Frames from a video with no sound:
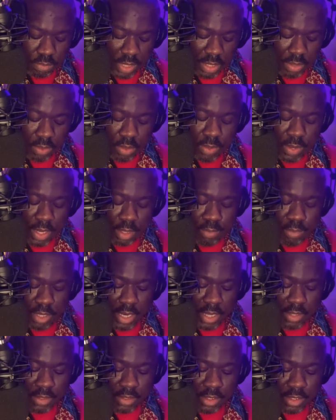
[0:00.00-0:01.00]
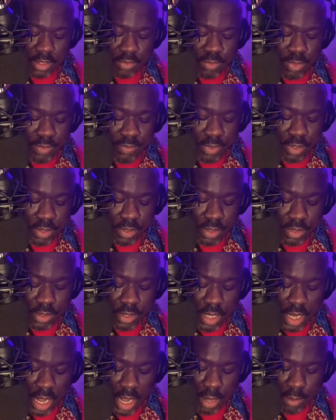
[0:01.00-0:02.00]
I don't know how to pronounce this river,
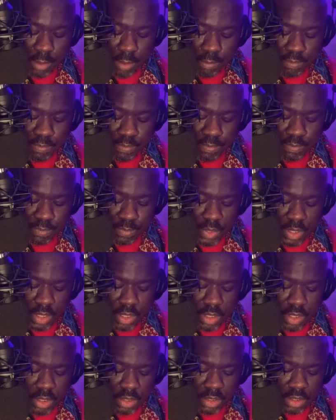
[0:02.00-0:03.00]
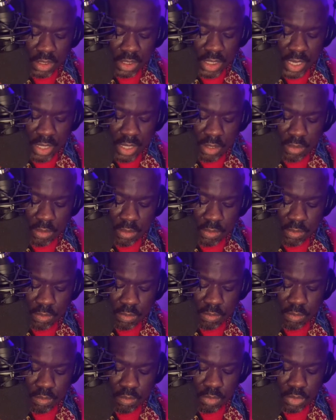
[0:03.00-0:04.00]
um, Shai,
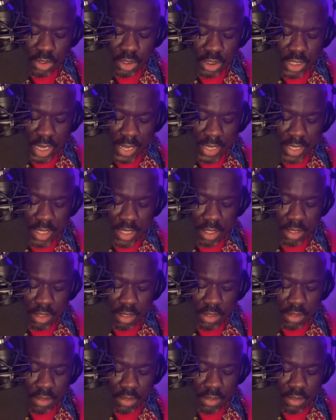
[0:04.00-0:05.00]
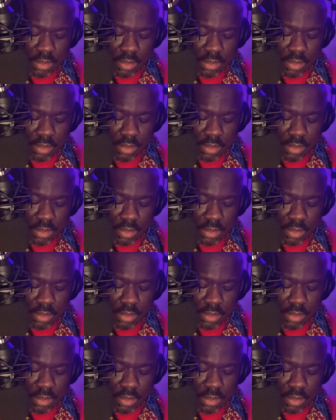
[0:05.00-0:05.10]
Shilkil.